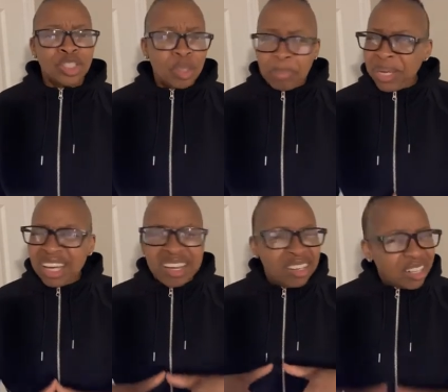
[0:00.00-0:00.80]
To
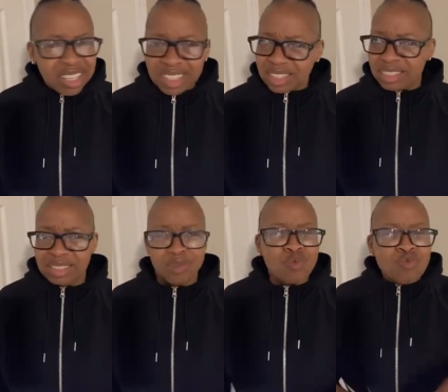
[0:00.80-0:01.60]
be good
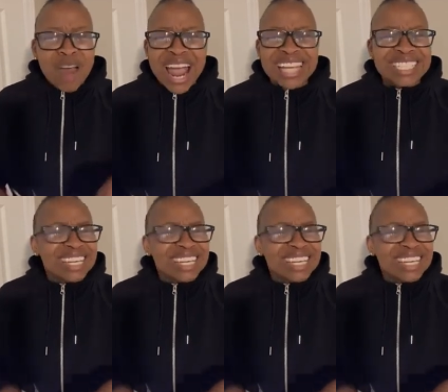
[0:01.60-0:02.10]
right